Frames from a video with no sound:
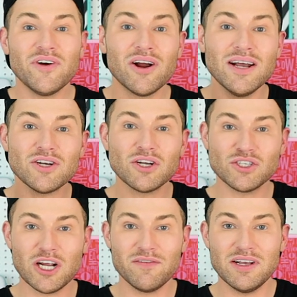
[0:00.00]
far as our
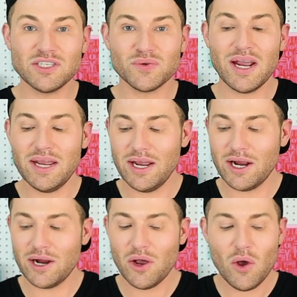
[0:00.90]
surface right
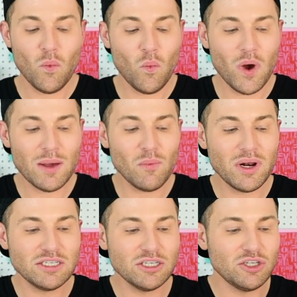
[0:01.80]
here, what I'm
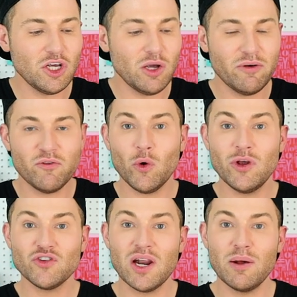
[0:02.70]
wanting to do before
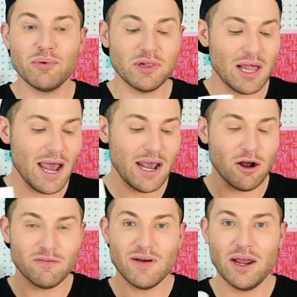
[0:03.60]
we try to apply
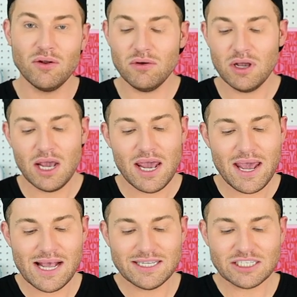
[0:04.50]
our vinyl
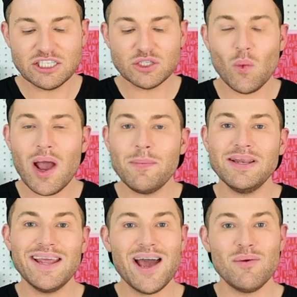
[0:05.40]
is actually just wipe
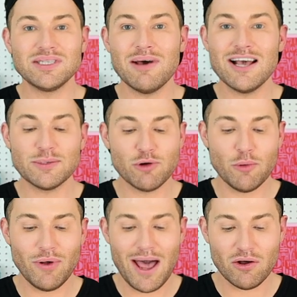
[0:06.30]
it down with some
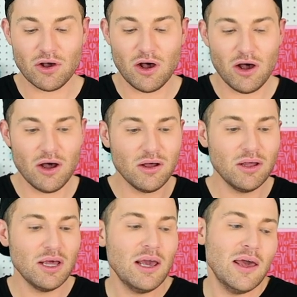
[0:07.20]
isopropyl alcohol.
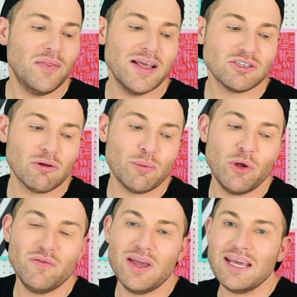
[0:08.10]
That's gonna
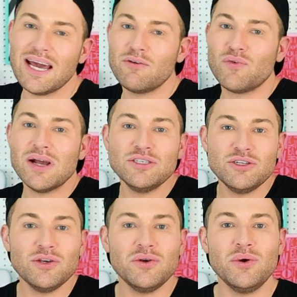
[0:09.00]
remove any kind of
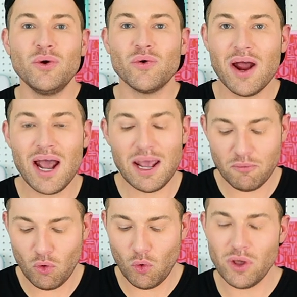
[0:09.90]
residue,
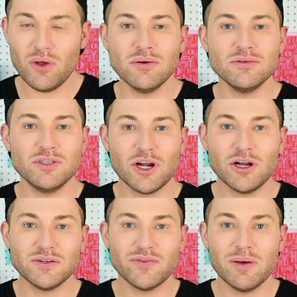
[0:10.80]
grime, oil,
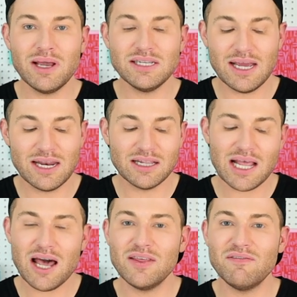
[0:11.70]
dirt from it, and
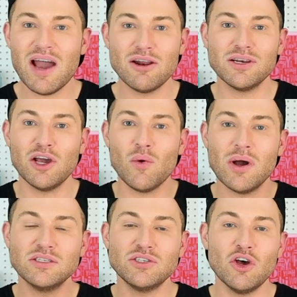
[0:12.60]
allow the vinyl to go
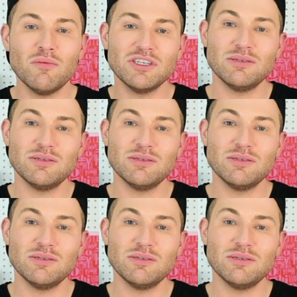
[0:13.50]
on so much